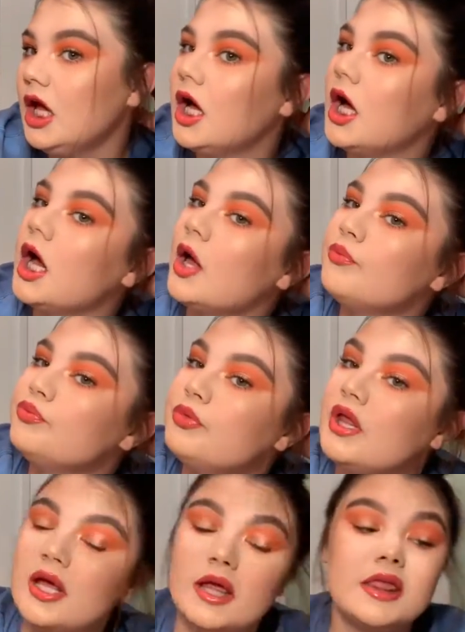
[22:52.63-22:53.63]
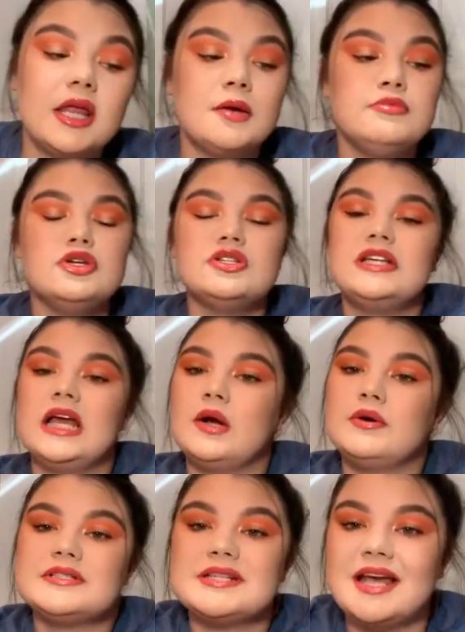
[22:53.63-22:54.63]
And then I'm using
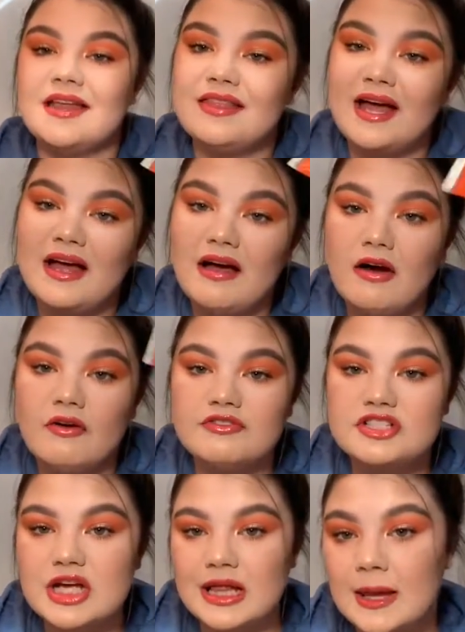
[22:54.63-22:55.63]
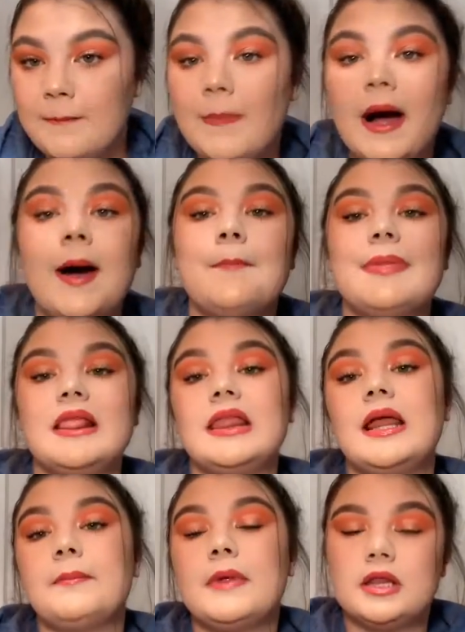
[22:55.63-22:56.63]
once again the e.l.f. Jelly Pop
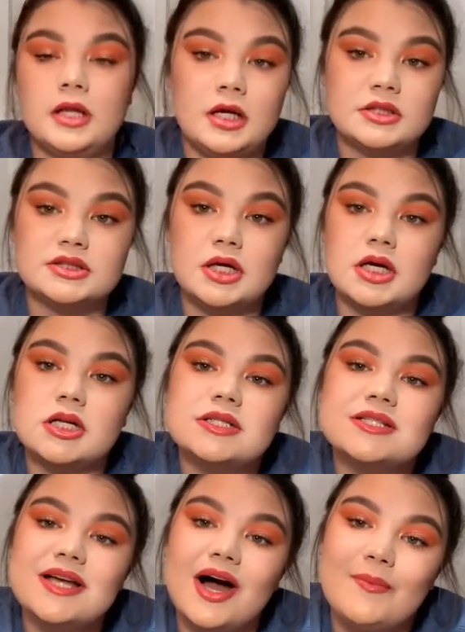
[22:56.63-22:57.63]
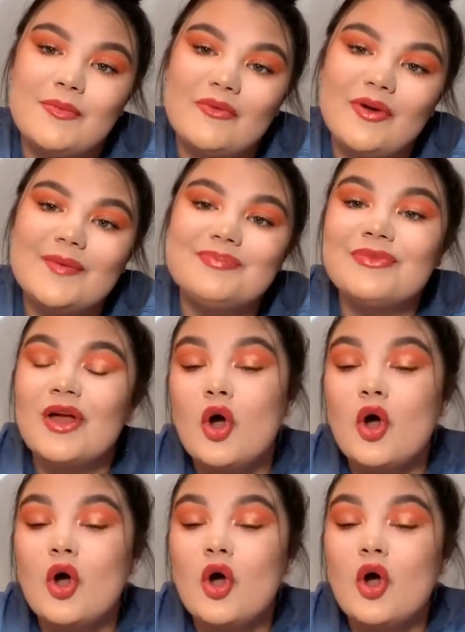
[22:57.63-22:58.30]
lip gloss on top of it.